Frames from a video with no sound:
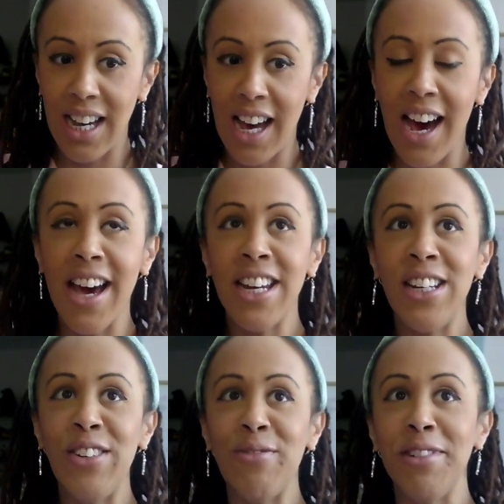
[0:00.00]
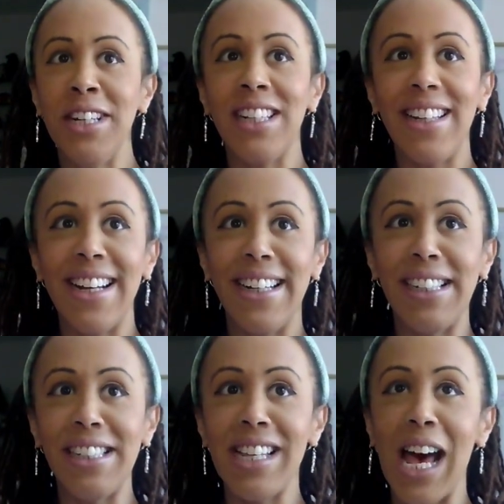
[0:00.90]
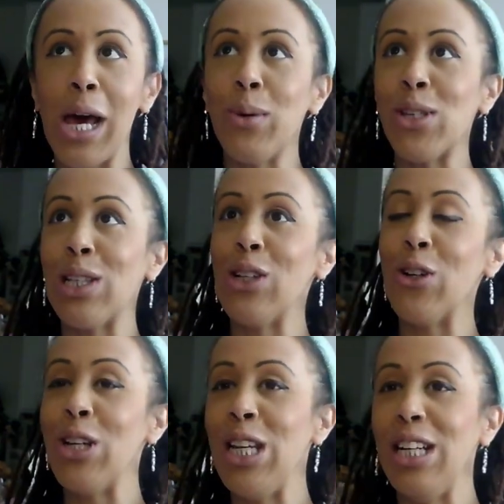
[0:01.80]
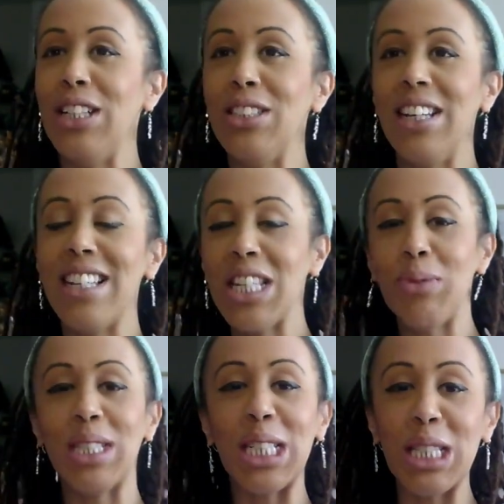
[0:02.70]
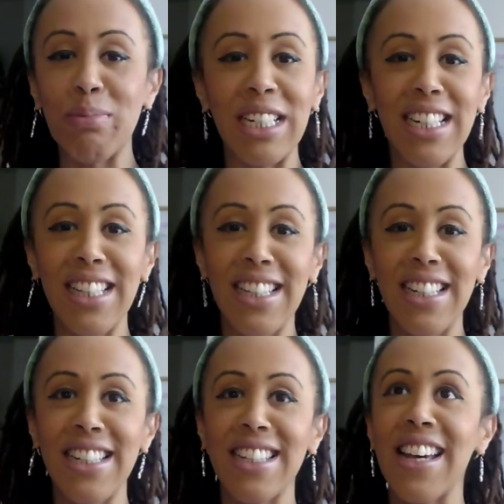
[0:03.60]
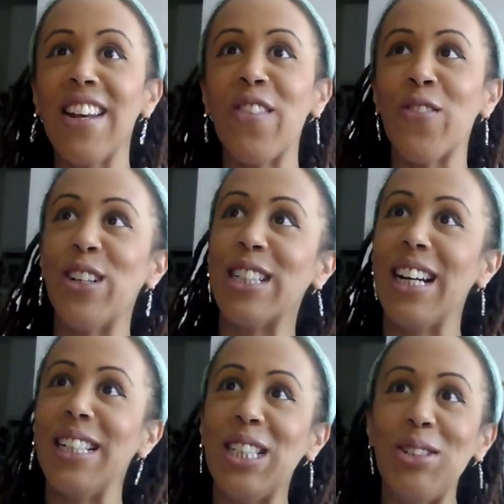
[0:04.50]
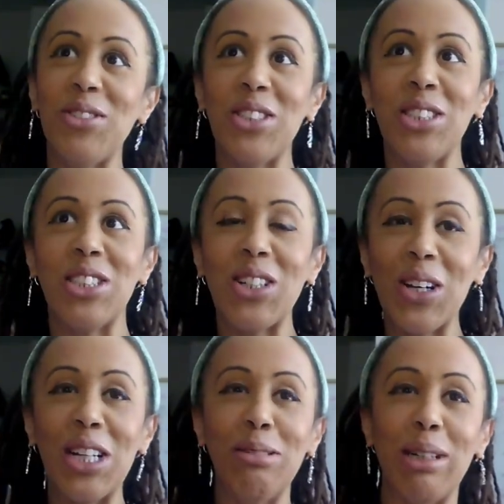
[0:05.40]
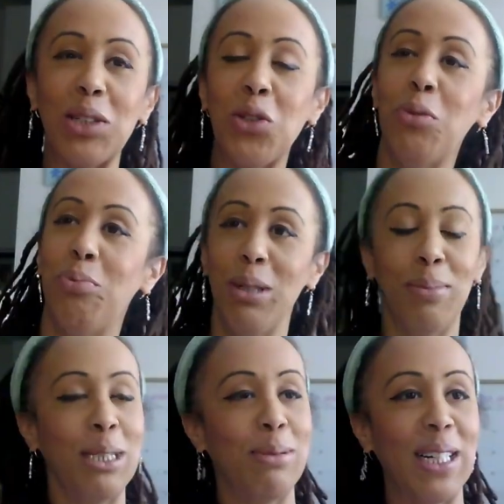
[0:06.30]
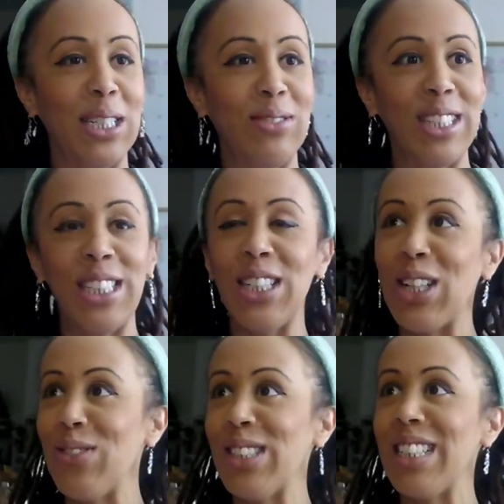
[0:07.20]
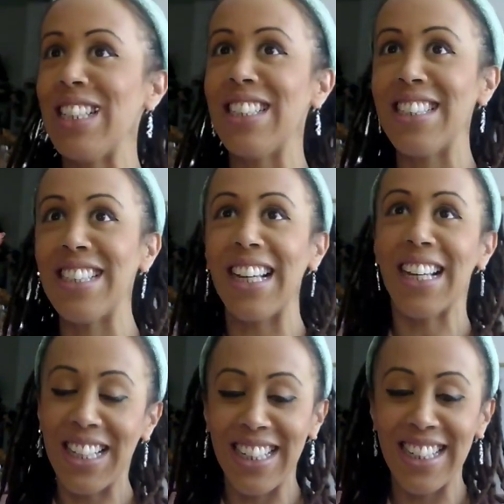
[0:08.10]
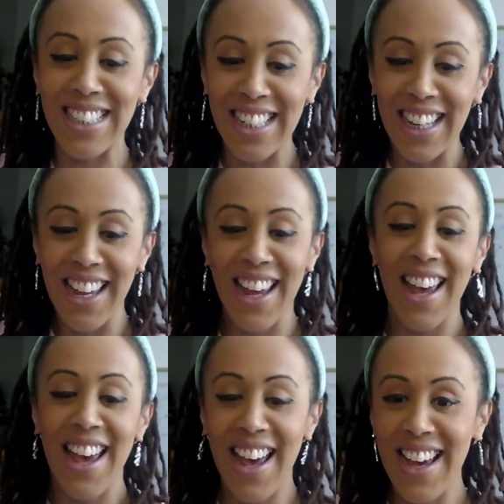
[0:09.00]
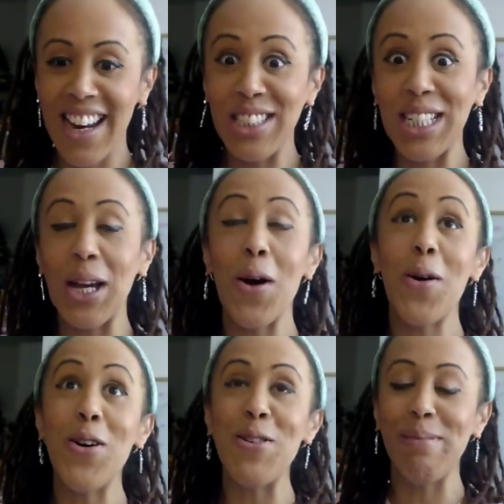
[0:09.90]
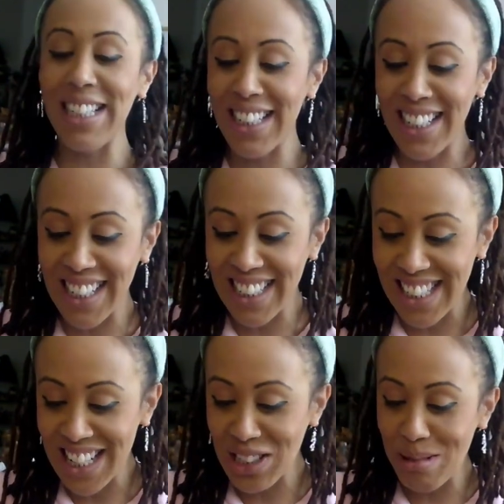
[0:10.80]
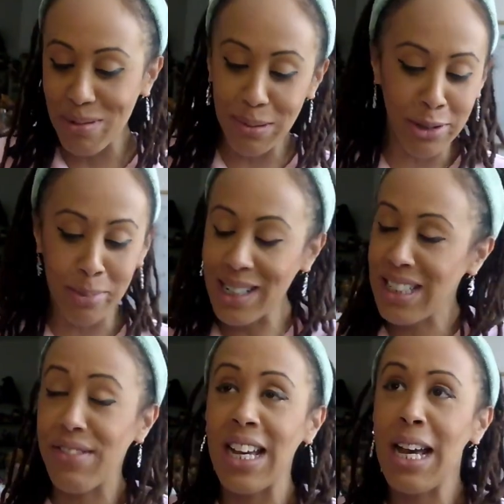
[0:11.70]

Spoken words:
I didn't realize I was learning as he was explaining things. I didn't realize he was talking about 2 point perspective until all of a sudden it just like clicked. And I was like, oh my gosh, that's 2 point perspective.